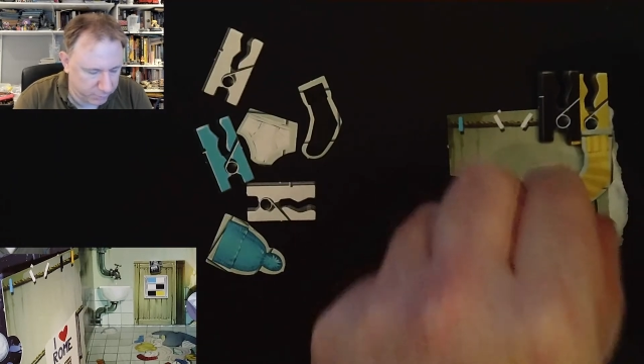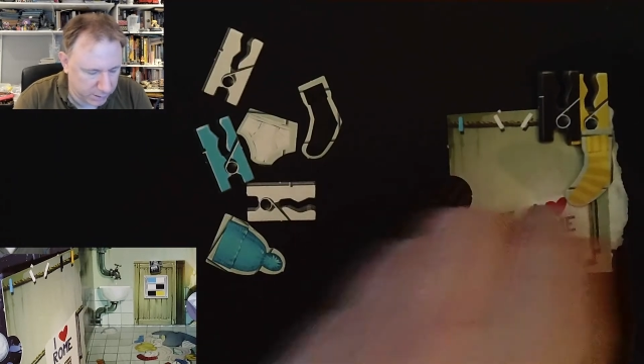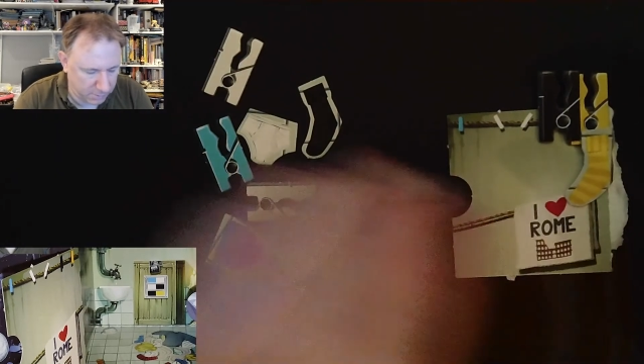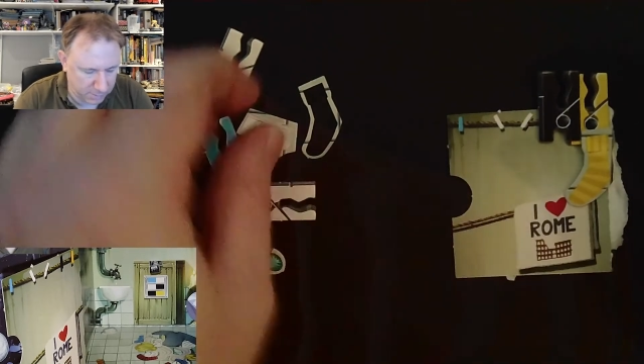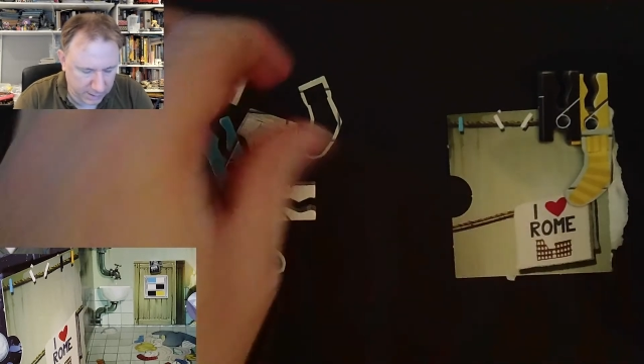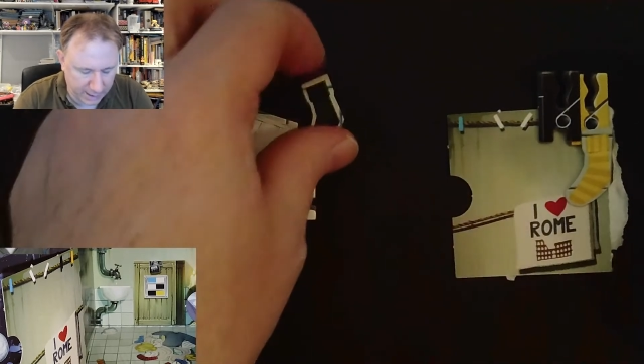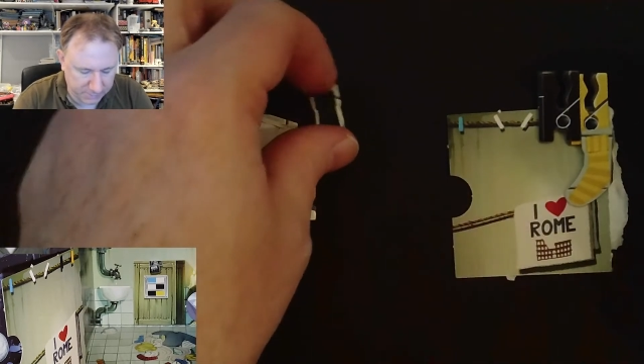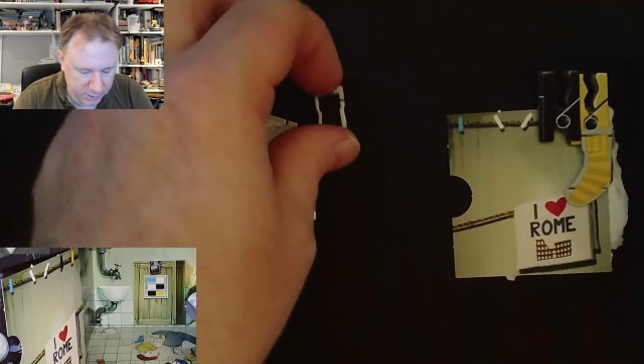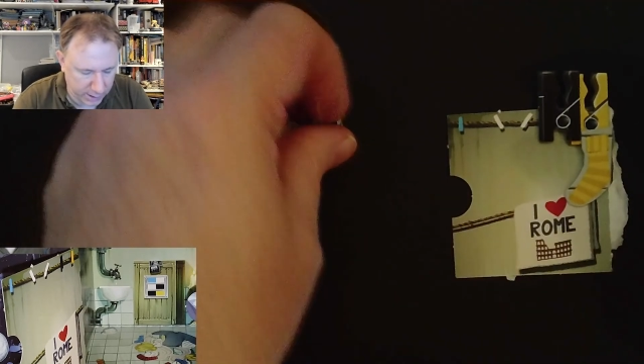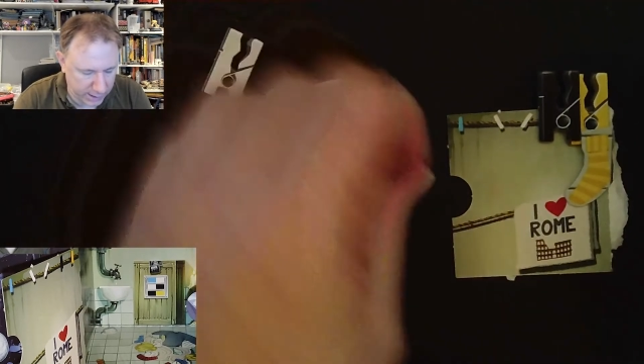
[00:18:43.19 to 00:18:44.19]
just can be
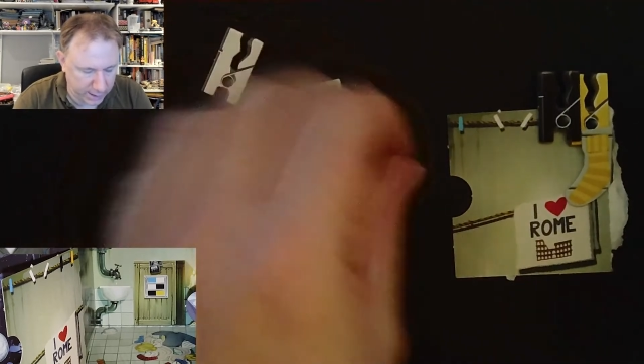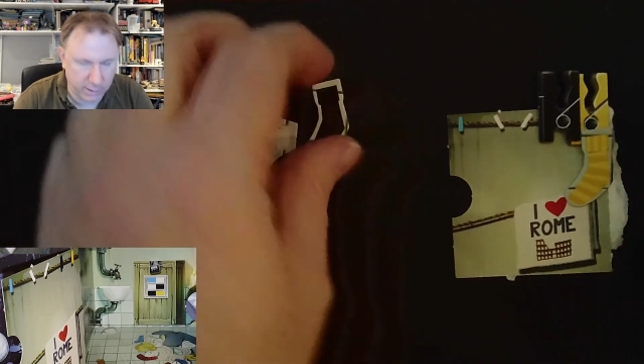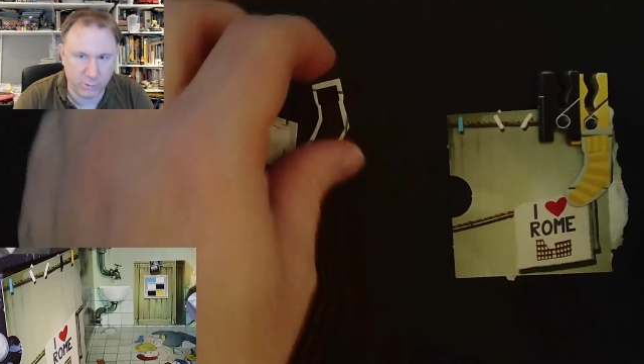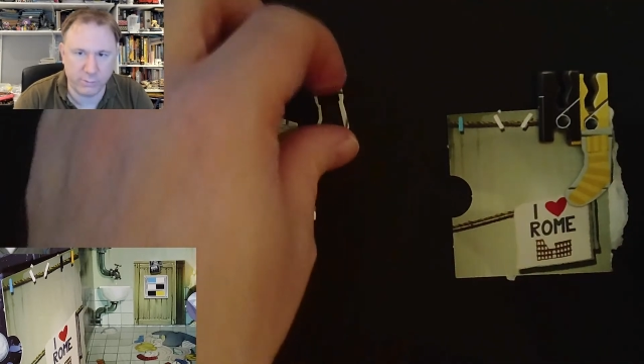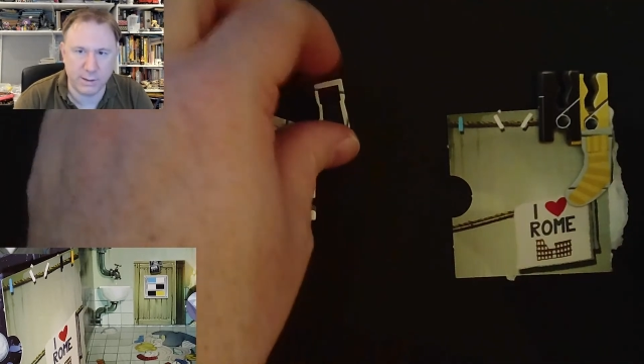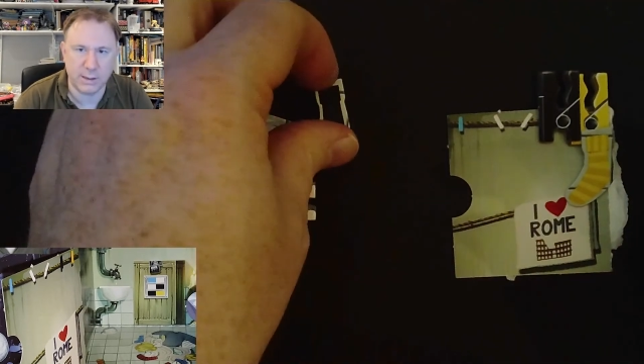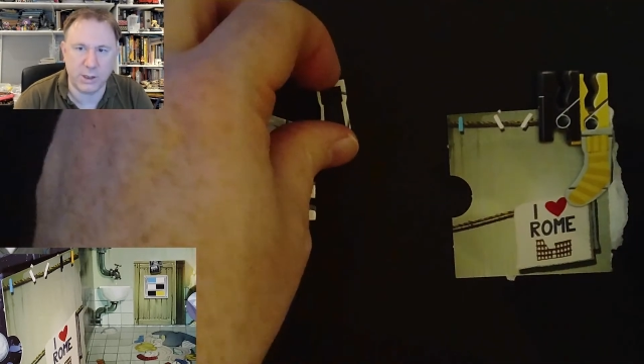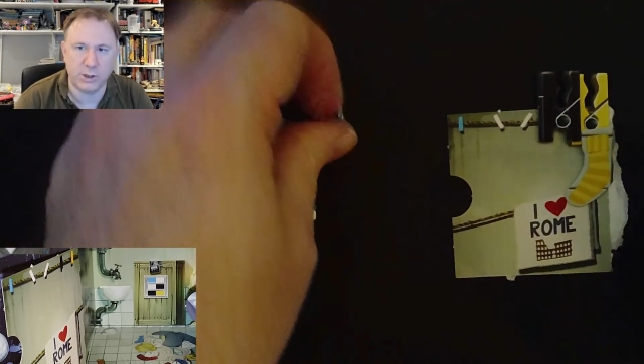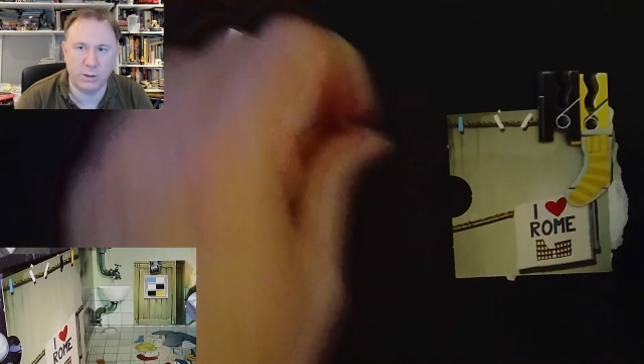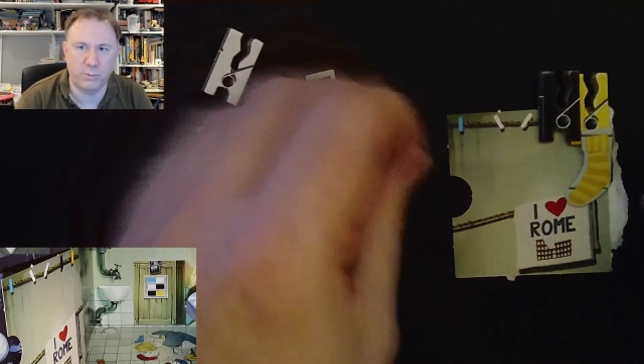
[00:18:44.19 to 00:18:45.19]
absolutely clear the
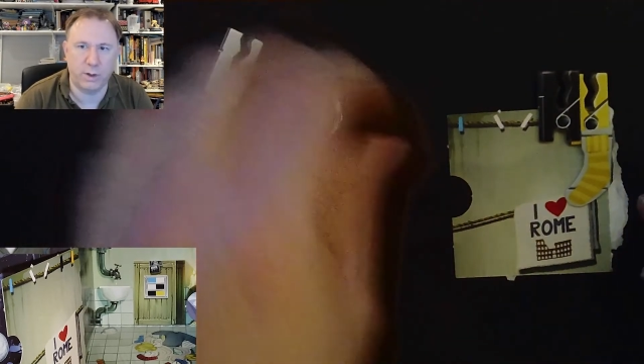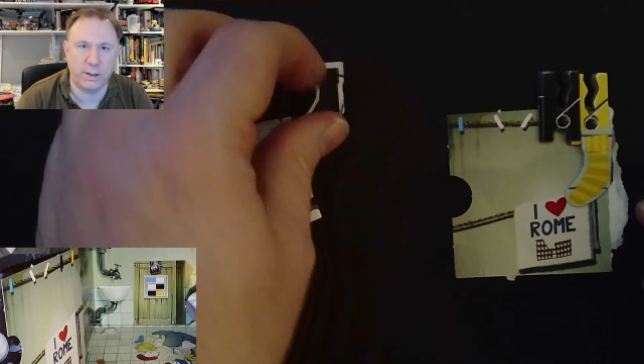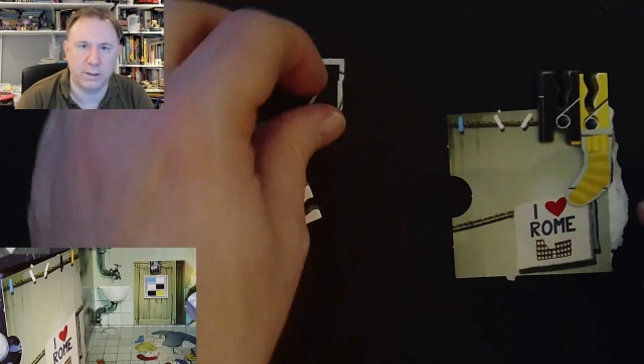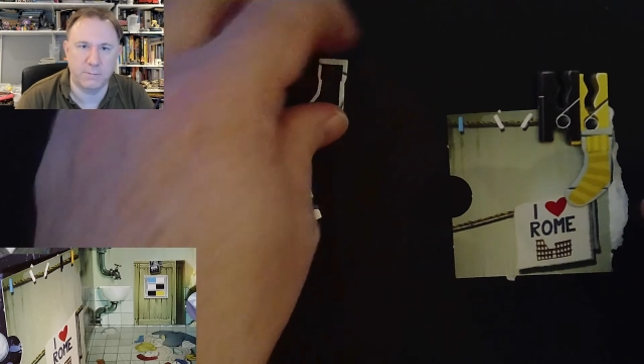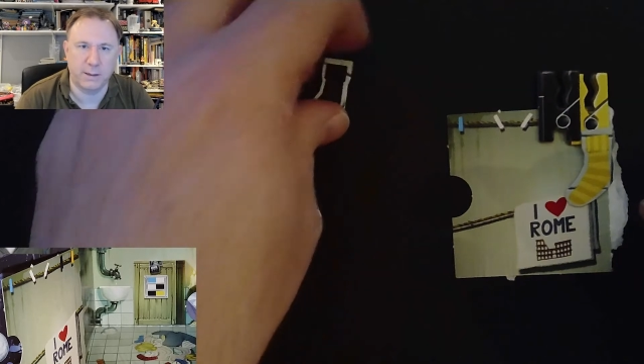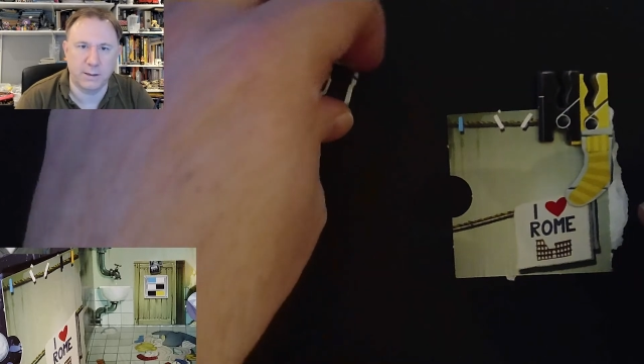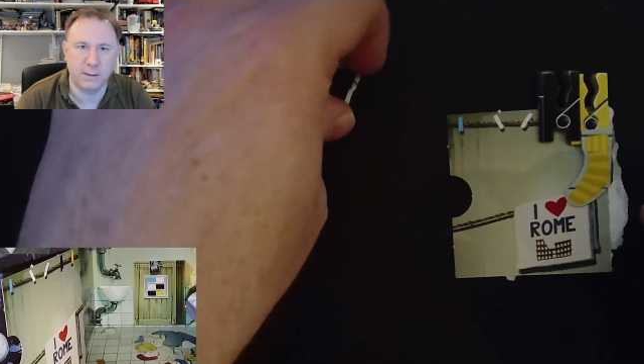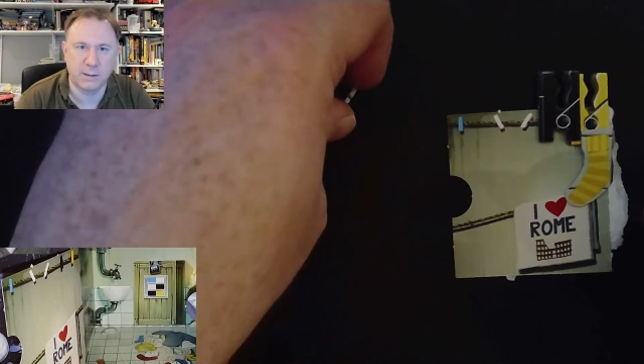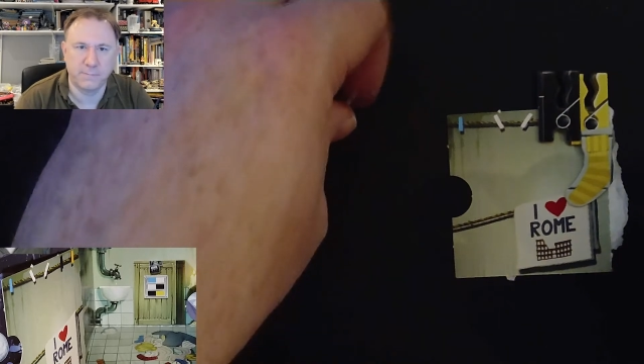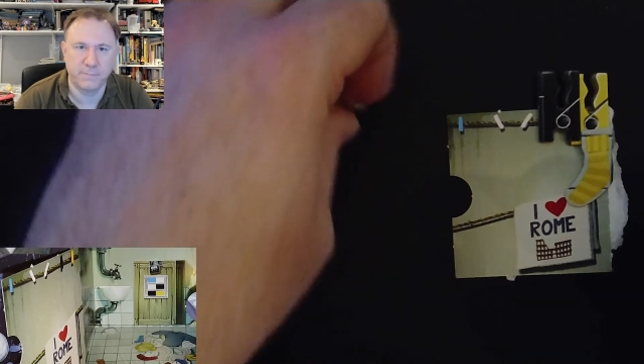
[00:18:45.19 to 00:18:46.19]
orientation of the white underpants.